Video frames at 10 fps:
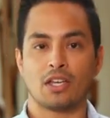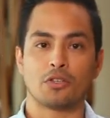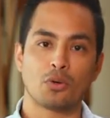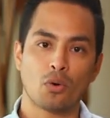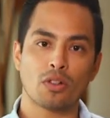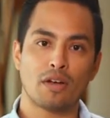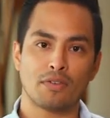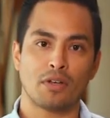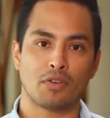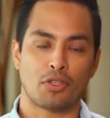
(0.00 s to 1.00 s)
Your
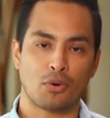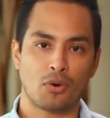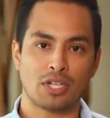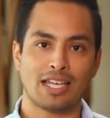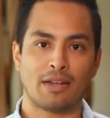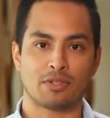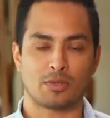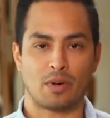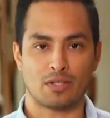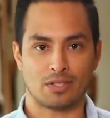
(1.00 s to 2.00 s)
level of authority and
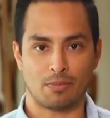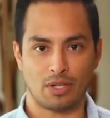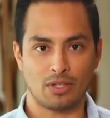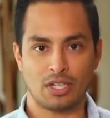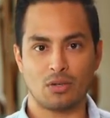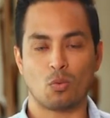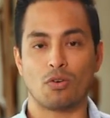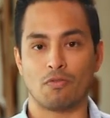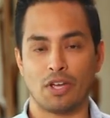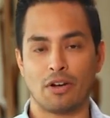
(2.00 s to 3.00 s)
responsibility
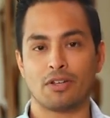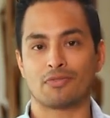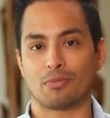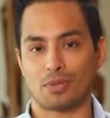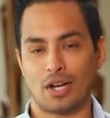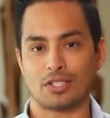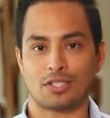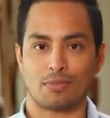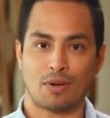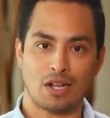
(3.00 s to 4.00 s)
will vary from project
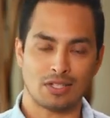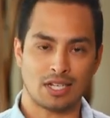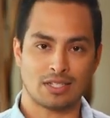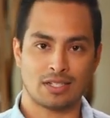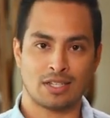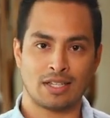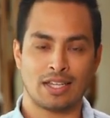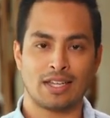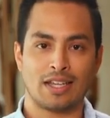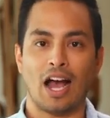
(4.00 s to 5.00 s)
to project.
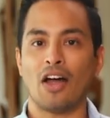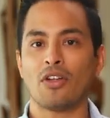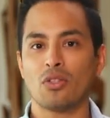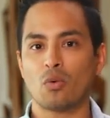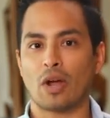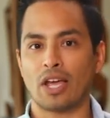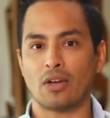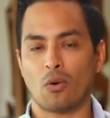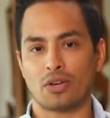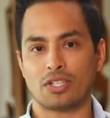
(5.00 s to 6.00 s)
Another way
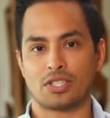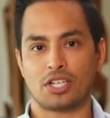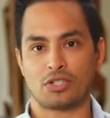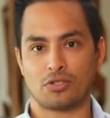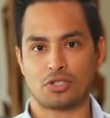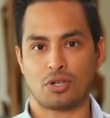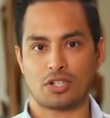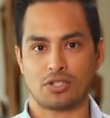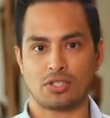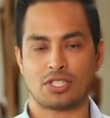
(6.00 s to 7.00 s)
organizational
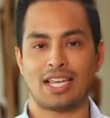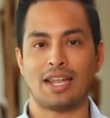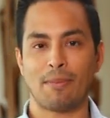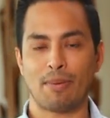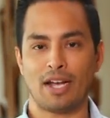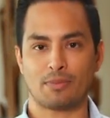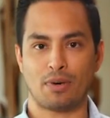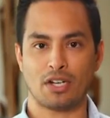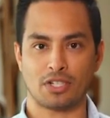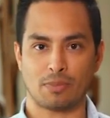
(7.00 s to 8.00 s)
structures can impact
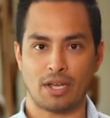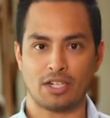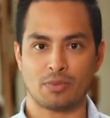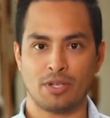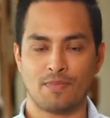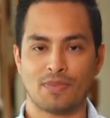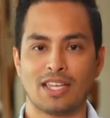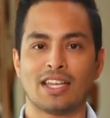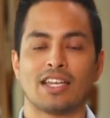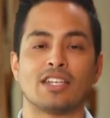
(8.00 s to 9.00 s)
project management
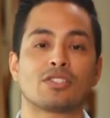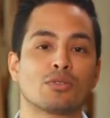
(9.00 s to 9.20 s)
is